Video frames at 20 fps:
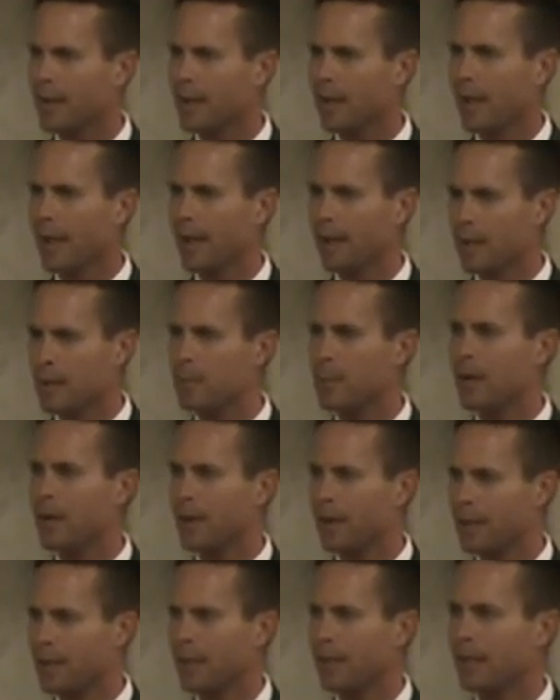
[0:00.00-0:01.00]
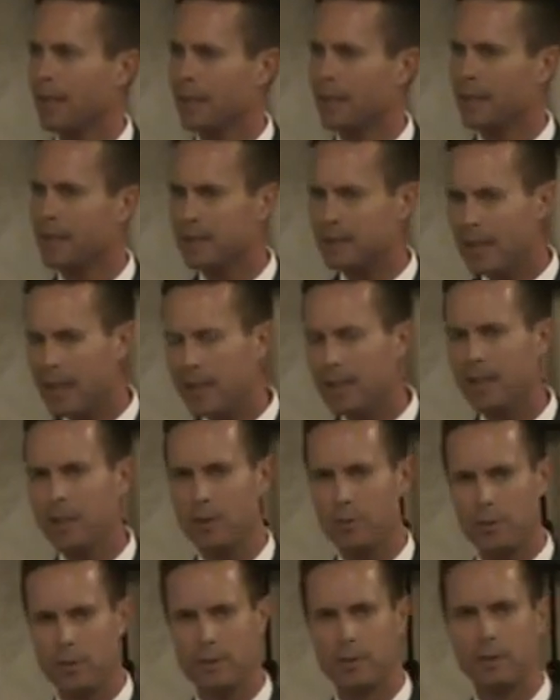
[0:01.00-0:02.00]
and an America that
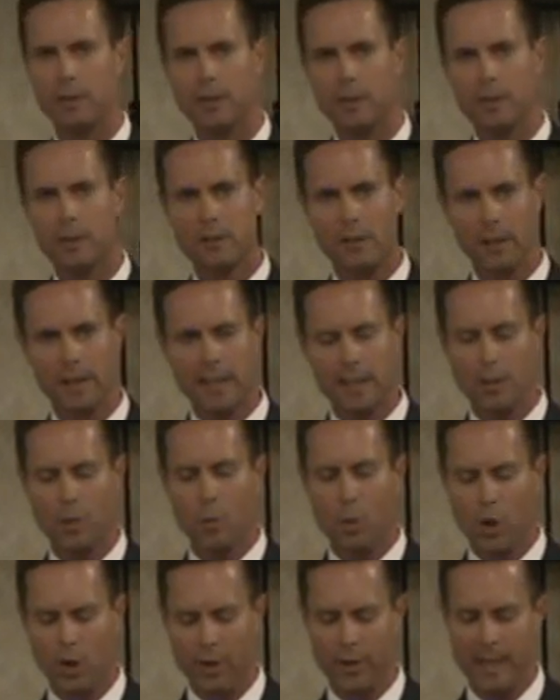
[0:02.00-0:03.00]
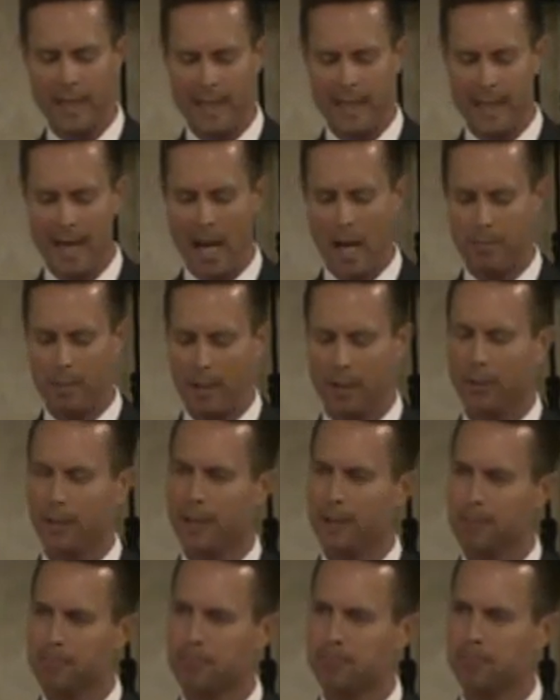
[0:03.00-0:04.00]
continues to lead the world
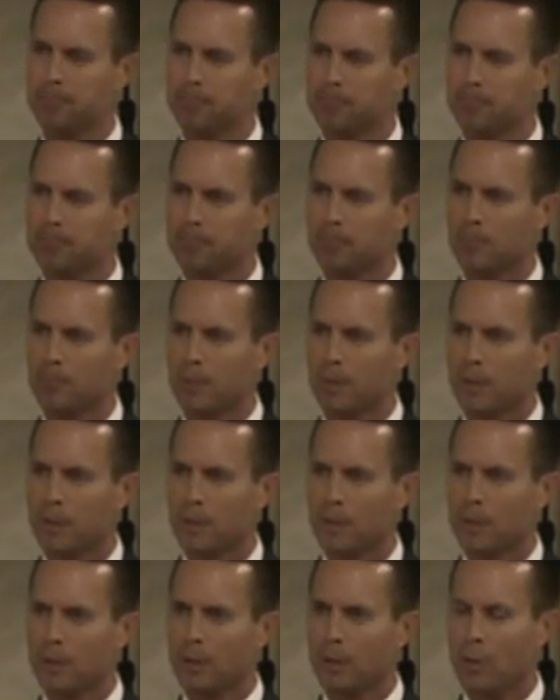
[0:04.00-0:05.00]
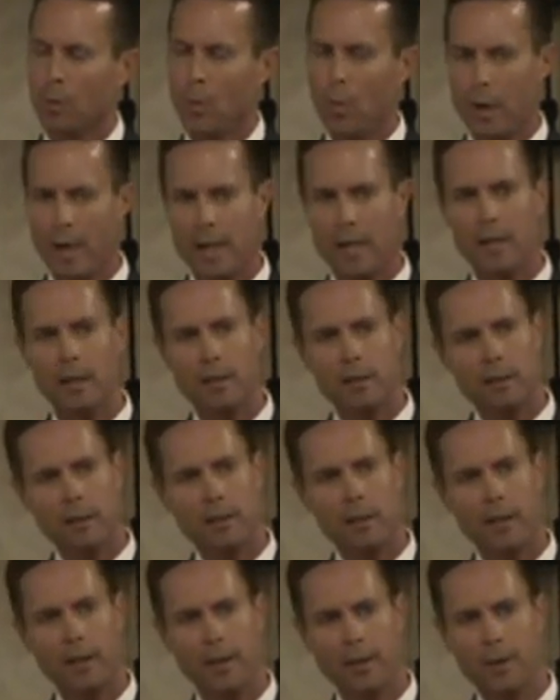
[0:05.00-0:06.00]
economically. We
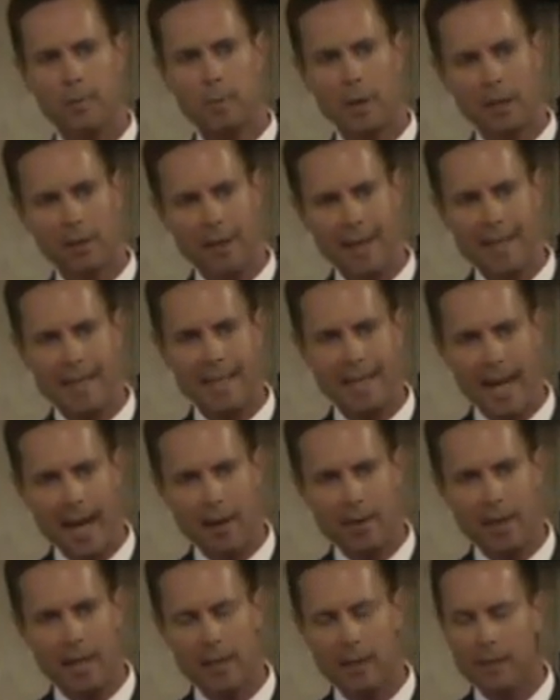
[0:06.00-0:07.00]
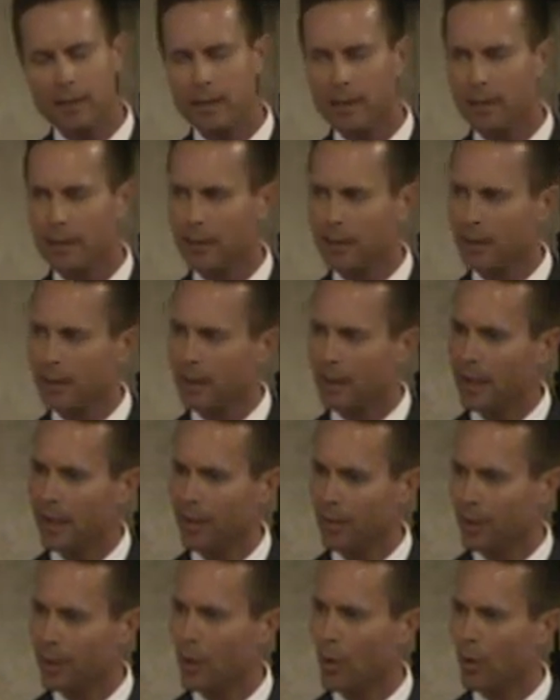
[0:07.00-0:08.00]
here in McLean County,
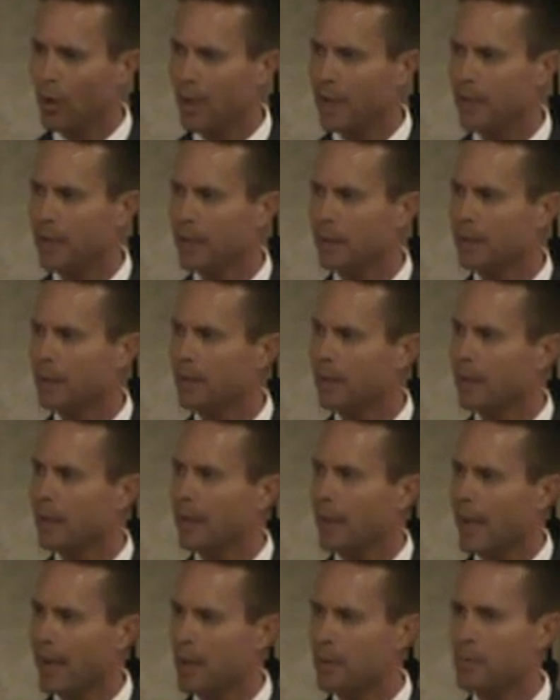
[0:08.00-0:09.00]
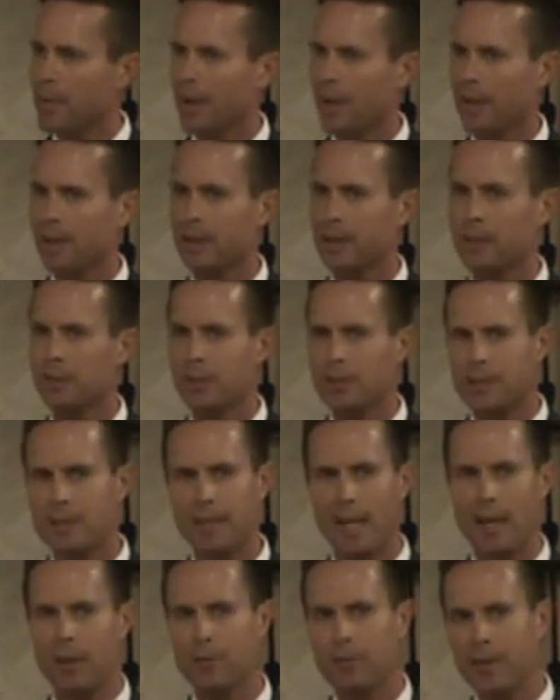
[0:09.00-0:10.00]
Illinois, and America should
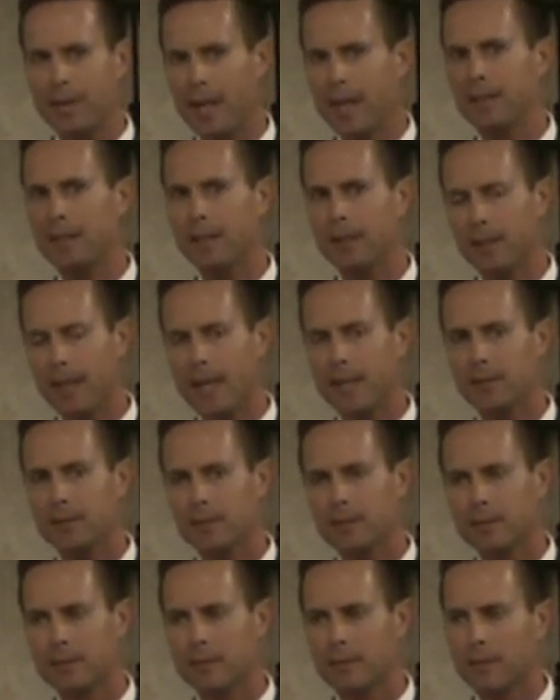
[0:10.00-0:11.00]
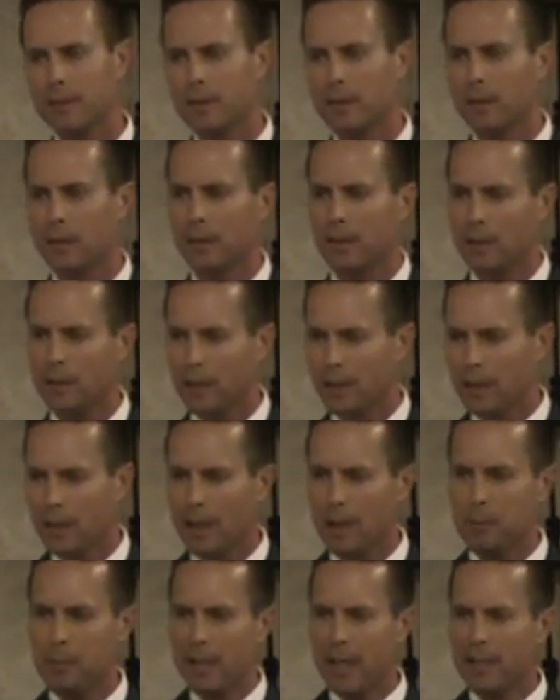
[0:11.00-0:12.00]
settle for nothing less.
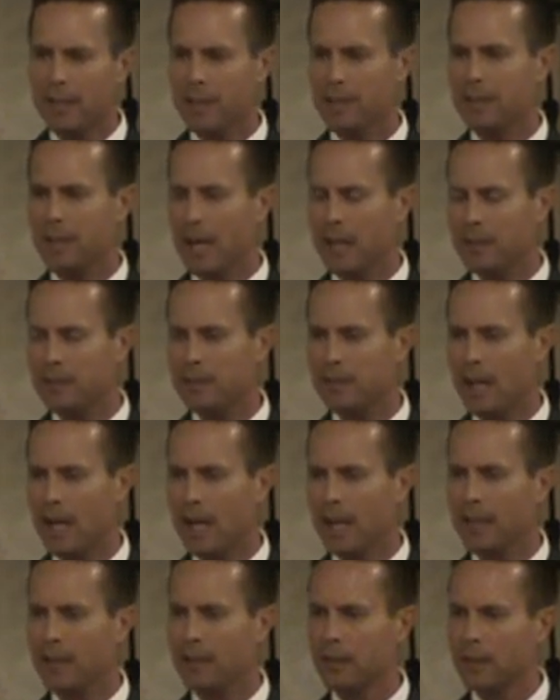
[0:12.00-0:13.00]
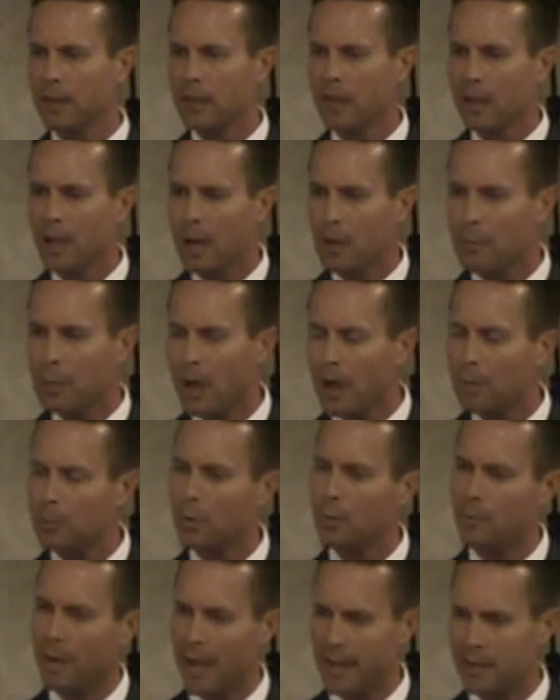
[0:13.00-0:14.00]
I'm getting the done sign. I'm
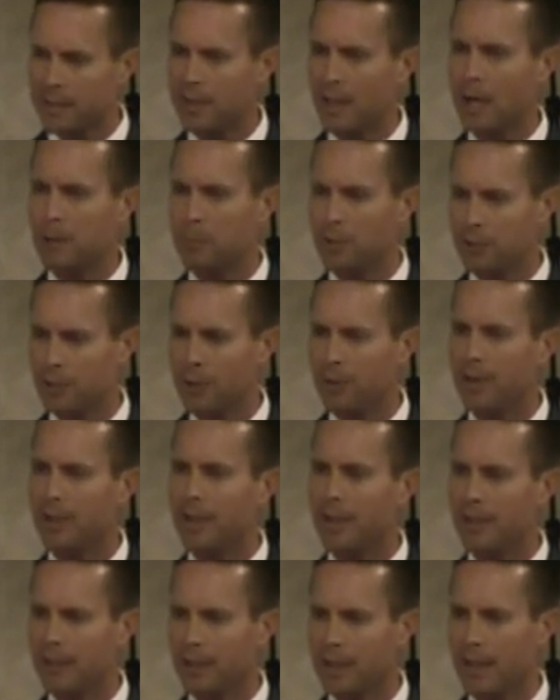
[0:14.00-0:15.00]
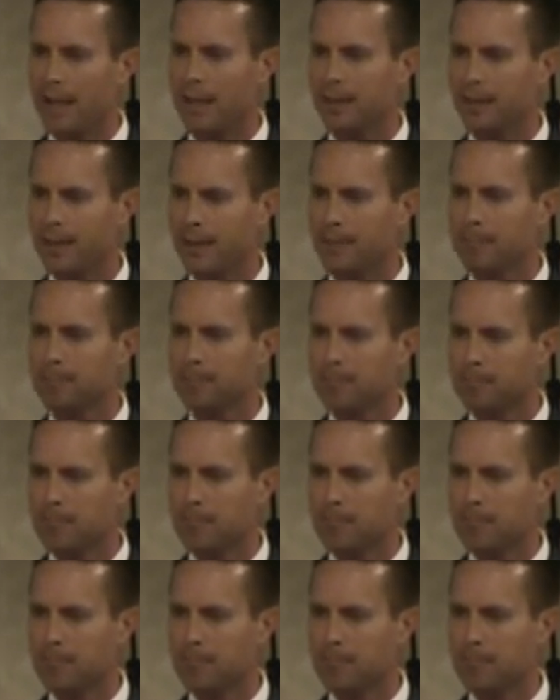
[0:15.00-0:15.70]
humbled by this opportunity today, Lee.